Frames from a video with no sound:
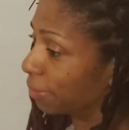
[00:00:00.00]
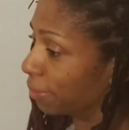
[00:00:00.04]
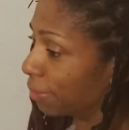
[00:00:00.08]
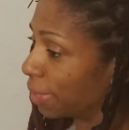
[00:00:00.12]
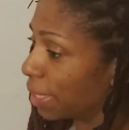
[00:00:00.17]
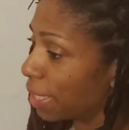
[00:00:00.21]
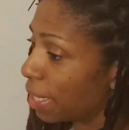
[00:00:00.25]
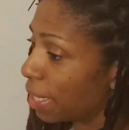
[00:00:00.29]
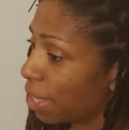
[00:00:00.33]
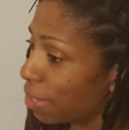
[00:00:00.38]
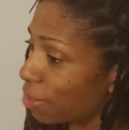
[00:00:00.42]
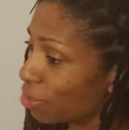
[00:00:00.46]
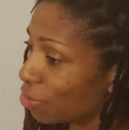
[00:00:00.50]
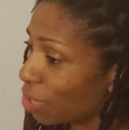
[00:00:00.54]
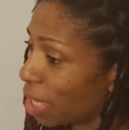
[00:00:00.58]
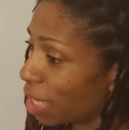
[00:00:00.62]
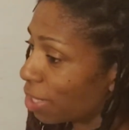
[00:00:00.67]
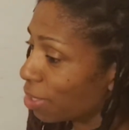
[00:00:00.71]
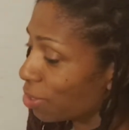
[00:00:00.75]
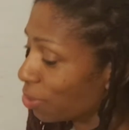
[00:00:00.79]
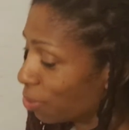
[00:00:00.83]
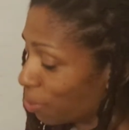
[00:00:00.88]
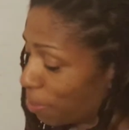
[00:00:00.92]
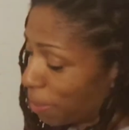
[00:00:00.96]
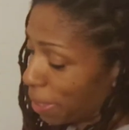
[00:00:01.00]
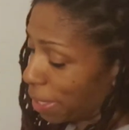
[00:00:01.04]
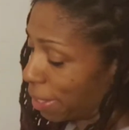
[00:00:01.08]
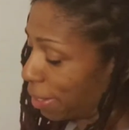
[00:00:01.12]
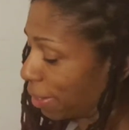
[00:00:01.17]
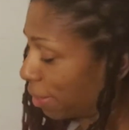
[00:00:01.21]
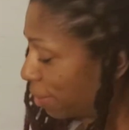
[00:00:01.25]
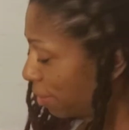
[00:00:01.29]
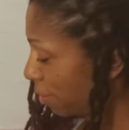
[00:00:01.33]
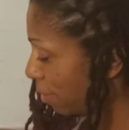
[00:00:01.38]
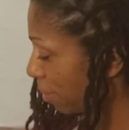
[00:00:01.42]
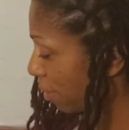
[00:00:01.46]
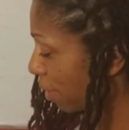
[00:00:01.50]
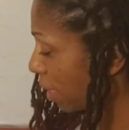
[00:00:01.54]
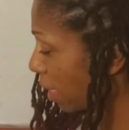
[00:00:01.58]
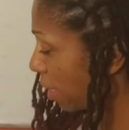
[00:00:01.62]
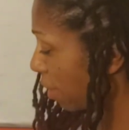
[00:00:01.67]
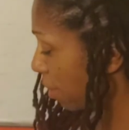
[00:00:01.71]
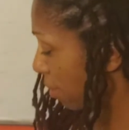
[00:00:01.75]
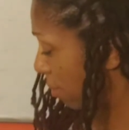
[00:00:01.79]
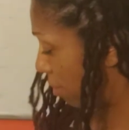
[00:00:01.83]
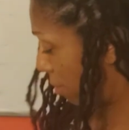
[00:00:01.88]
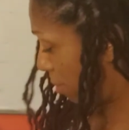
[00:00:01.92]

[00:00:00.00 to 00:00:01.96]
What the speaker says: And I'll try to do better. Okay?